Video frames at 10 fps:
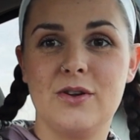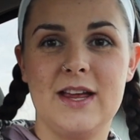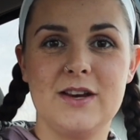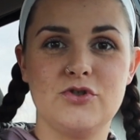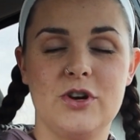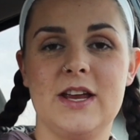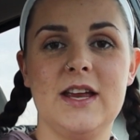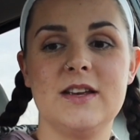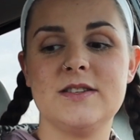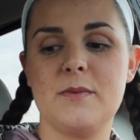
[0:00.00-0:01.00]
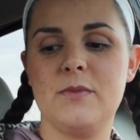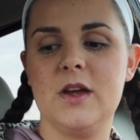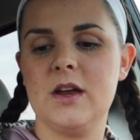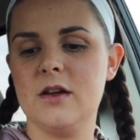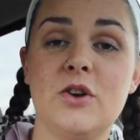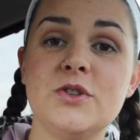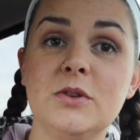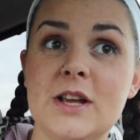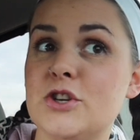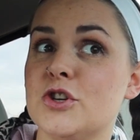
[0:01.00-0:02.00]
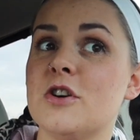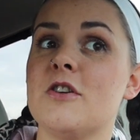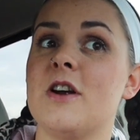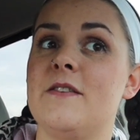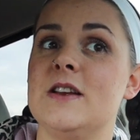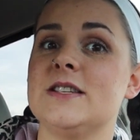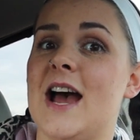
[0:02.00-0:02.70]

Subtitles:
like drinking something, and also less sugar cravings.